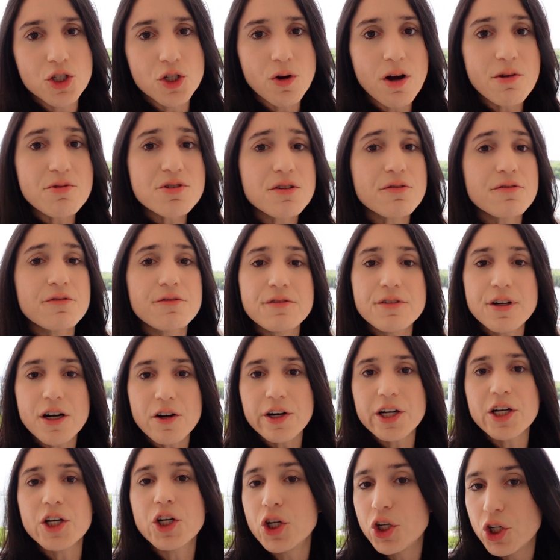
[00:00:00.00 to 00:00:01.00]
So I was a
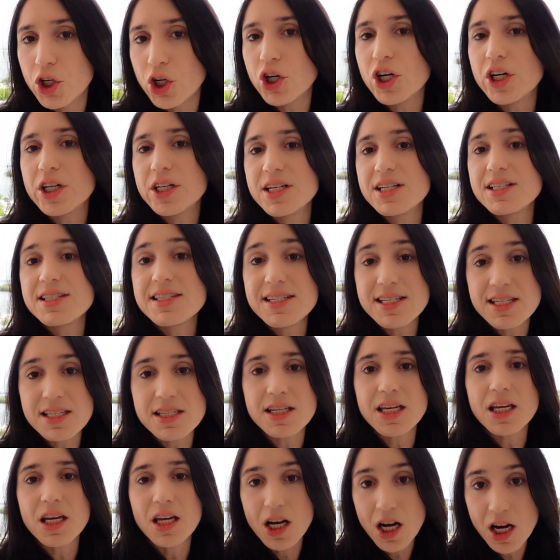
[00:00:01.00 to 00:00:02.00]
very good
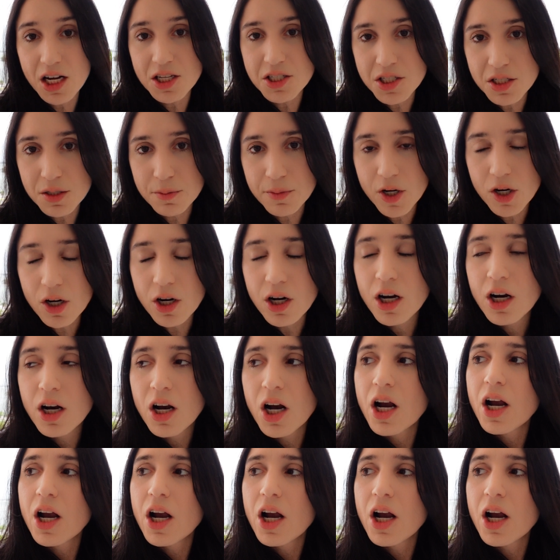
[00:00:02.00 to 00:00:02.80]
Disney customer.